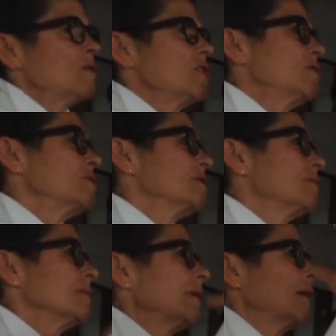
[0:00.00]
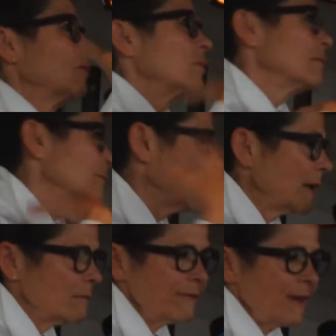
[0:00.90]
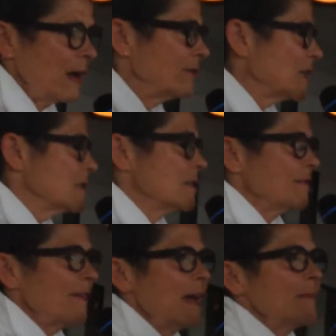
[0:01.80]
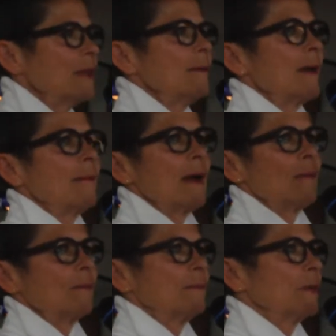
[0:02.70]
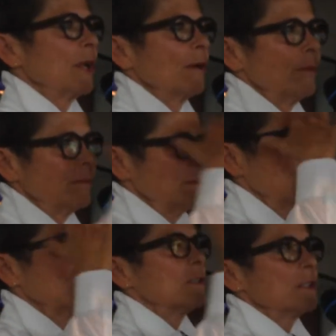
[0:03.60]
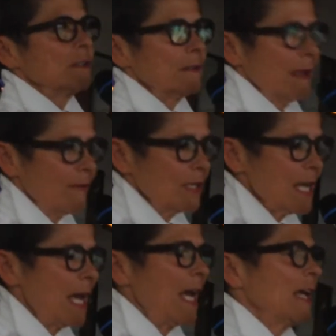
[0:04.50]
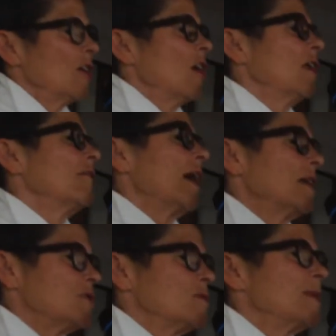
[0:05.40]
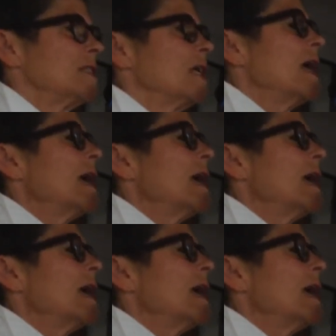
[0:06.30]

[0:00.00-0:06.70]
she was like, we had five kids in the family. My mom, cooked and all of that. She was busy.